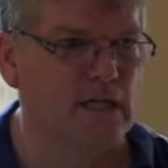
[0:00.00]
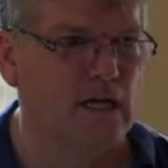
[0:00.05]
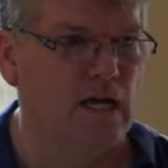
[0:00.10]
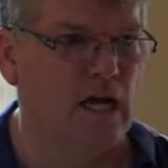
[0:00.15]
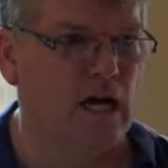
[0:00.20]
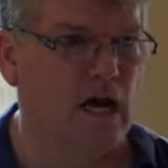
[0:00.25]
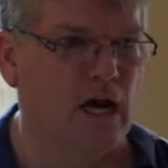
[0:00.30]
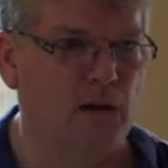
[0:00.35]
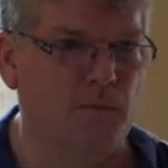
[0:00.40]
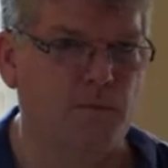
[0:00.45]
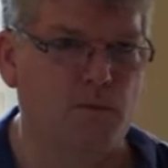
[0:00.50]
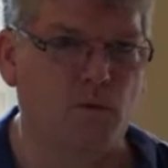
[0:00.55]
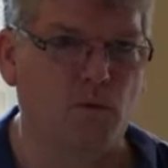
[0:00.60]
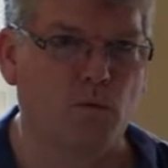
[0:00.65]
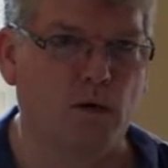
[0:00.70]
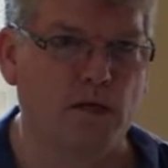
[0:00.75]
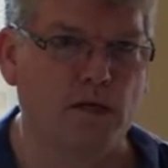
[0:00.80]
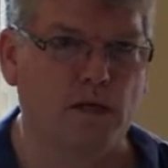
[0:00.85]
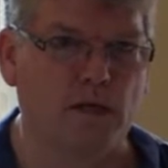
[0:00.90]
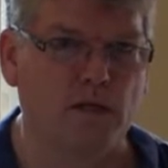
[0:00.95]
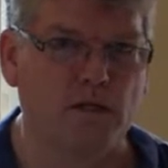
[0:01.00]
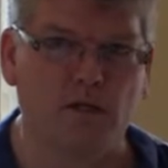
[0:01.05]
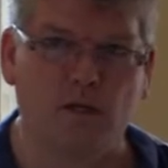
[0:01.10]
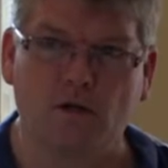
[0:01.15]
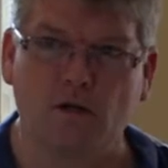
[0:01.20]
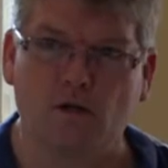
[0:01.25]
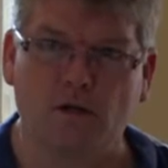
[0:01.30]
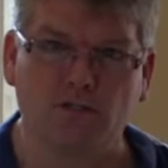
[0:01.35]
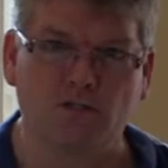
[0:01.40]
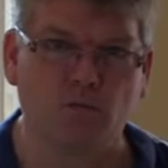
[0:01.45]
Um, when, you
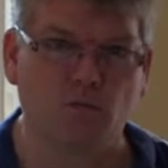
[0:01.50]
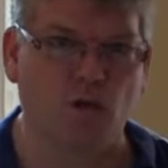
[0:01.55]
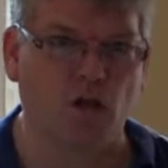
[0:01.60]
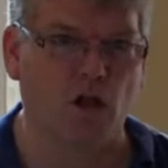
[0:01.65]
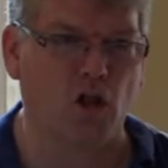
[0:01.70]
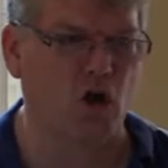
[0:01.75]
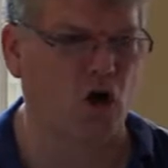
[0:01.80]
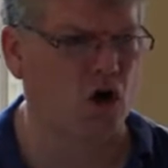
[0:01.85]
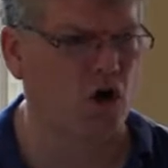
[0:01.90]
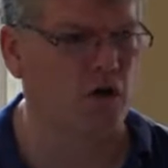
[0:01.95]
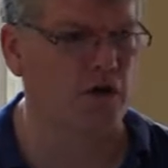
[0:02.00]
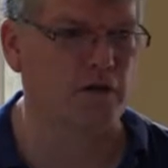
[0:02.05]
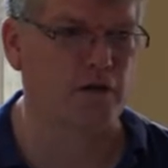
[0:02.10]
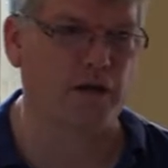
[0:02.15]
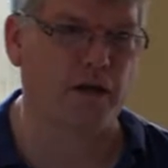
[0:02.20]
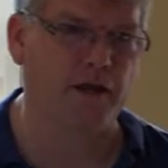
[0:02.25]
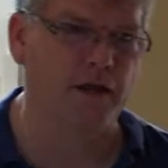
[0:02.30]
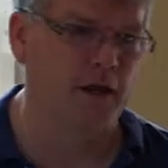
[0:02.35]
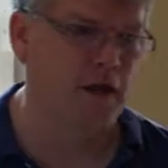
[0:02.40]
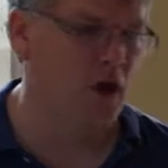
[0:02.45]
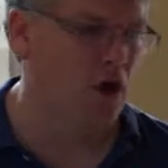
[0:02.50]
know, it's, well, her,